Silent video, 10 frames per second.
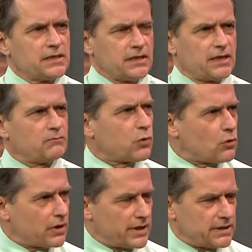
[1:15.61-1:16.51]
In
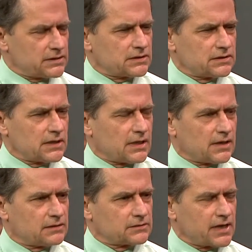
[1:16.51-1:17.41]
boys,
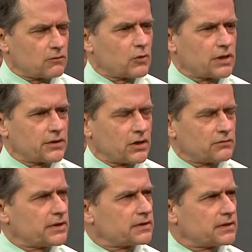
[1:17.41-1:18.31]
uh, it's kind of well
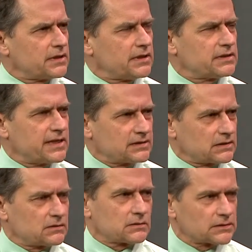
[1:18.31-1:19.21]
known that the
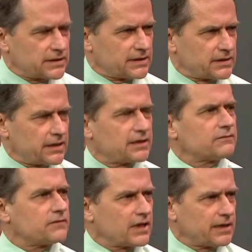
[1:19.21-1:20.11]
testicles can get
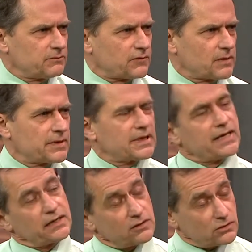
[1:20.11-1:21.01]
inflamed from mm -hmm. it, mm-hmm.
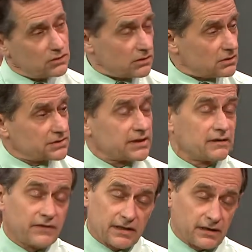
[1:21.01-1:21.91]
and in girls, it can
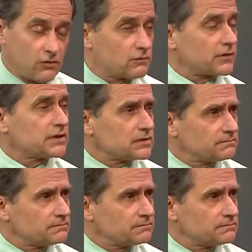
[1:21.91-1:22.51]
affect the ovaries.